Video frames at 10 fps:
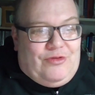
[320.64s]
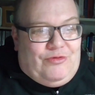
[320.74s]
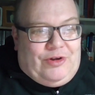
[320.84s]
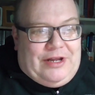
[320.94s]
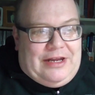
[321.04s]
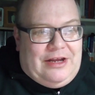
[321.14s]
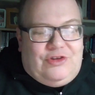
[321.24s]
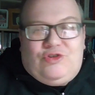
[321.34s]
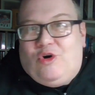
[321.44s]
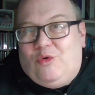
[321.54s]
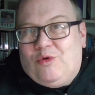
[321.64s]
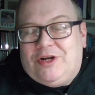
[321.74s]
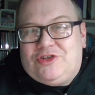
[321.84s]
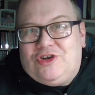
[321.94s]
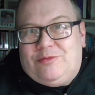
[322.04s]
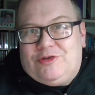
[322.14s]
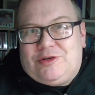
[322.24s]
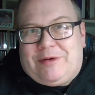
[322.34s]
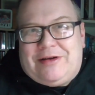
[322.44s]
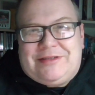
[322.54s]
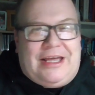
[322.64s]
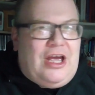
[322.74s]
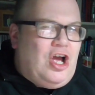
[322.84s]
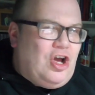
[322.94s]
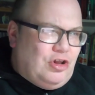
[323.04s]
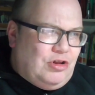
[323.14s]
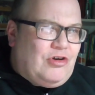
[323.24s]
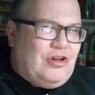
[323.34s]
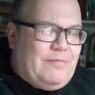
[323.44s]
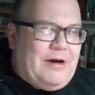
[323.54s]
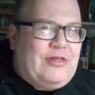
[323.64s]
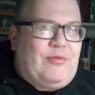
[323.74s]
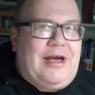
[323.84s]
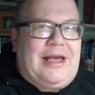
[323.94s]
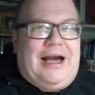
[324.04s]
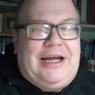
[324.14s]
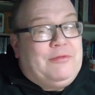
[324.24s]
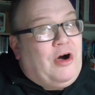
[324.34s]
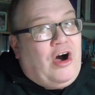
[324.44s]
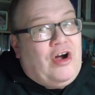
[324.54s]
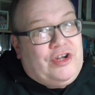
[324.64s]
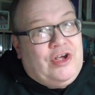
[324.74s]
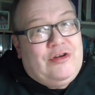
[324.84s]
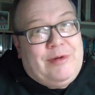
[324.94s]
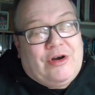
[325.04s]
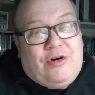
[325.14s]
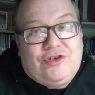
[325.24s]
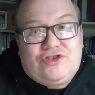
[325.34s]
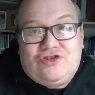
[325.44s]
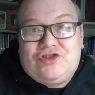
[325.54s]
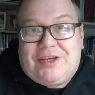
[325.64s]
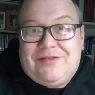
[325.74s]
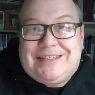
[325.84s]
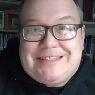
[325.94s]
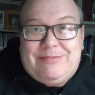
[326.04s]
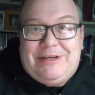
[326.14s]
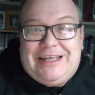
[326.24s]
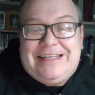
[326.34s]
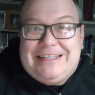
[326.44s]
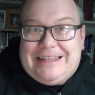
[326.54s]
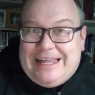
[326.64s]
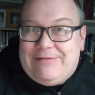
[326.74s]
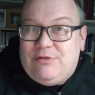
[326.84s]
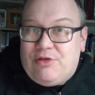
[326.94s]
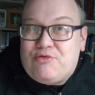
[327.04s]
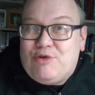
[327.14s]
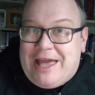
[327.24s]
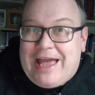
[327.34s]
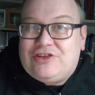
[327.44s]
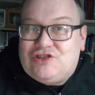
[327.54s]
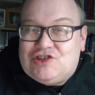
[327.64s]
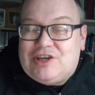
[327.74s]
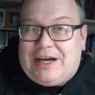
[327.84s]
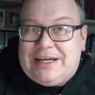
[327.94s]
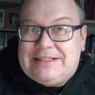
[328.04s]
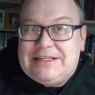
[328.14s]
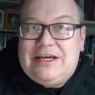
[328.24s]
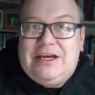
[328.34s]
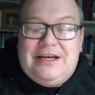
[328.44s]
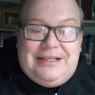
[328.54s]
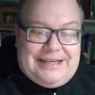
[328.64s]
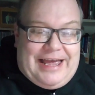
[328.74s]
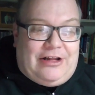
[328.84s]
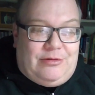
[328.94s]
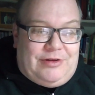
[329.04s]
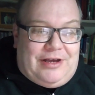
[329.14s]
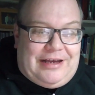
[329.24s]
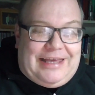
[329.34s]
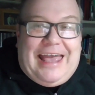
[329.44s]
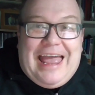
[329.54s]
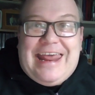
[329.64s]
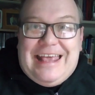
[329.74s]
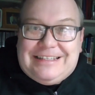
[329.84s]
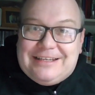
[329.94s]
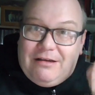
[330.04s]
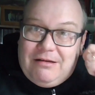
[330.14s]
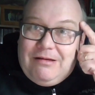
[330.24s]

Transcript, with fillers: running, don't worry too much about it. Look on the pathway guide, but our Udemy course does give a simulated level 3 exercise to help you and get it